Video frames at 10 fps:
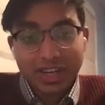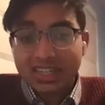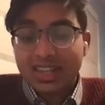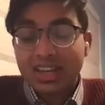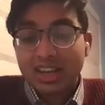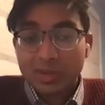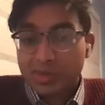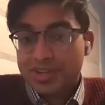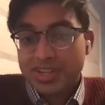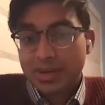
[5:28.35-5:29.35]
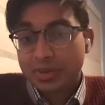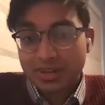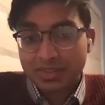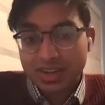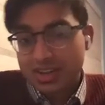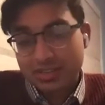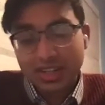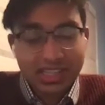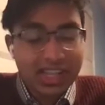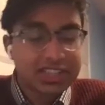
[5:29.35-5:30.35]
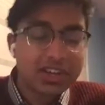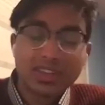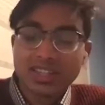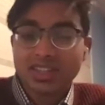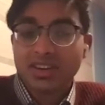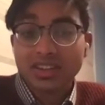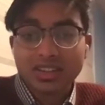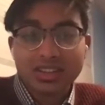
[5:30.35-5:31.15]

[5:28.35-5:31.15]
to take on the moonshot or whatever it is, right? Like that's how you get started.